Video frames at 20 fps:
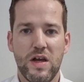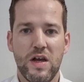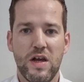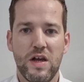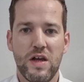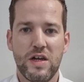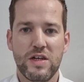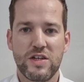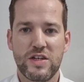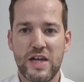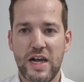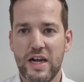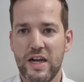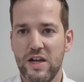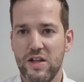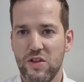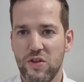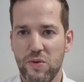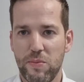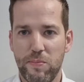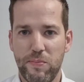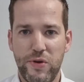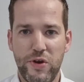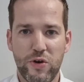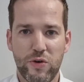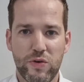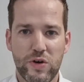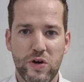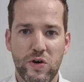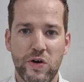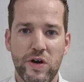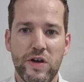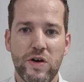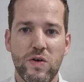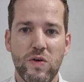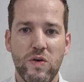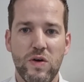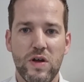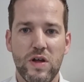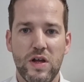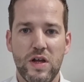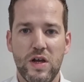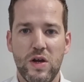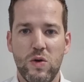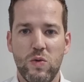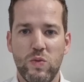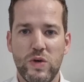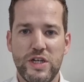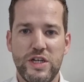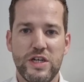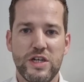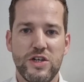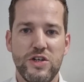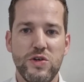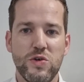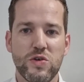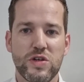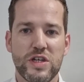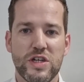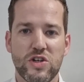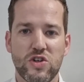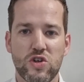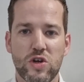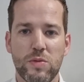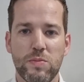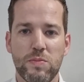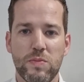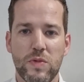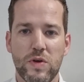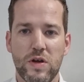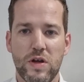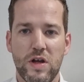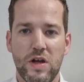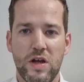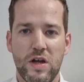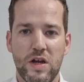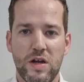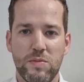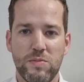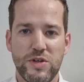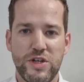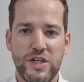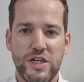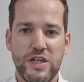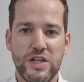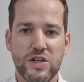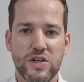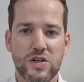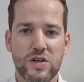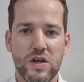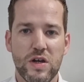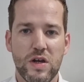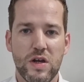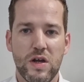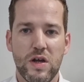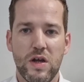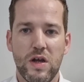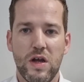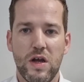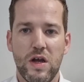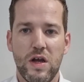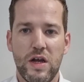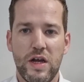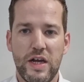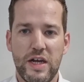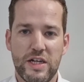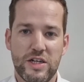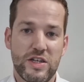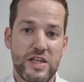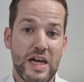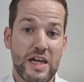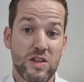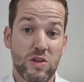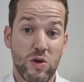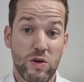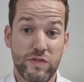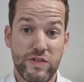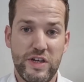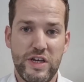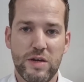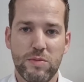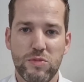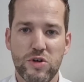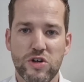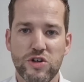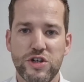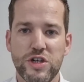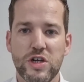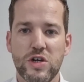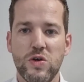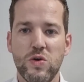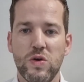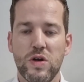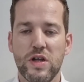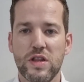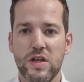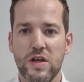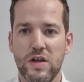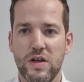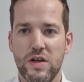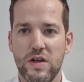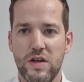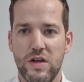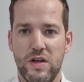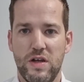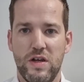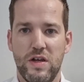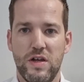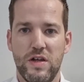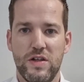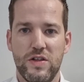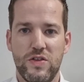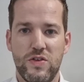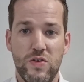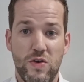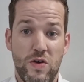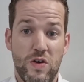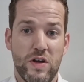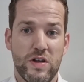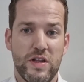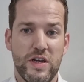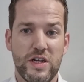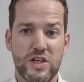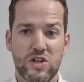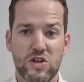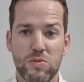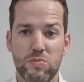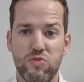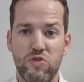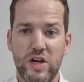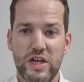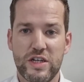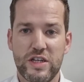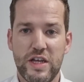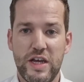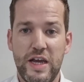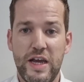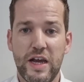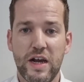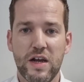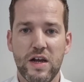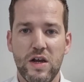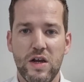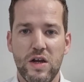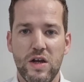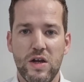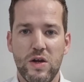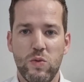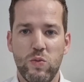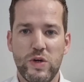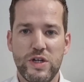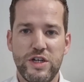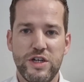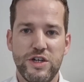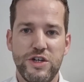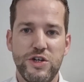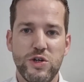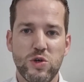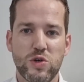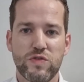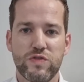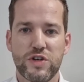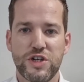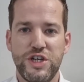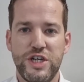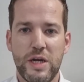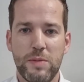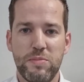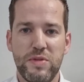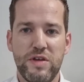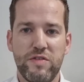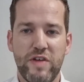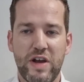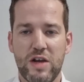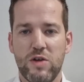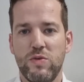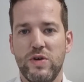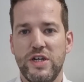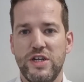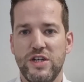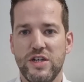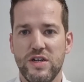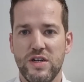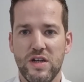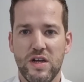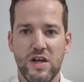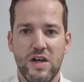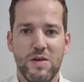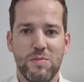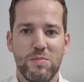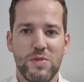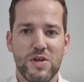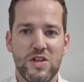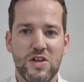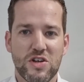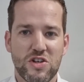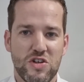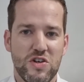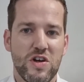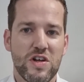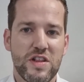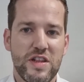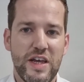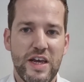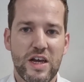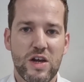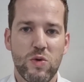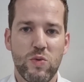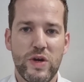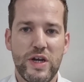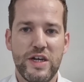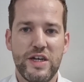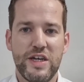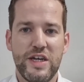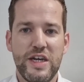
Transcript: Uh, second, pure oil, which is used in some uh, machines uh, instead of the emulsion coolant. Third is compressed air, which is used for chip evacuation, but does not take away the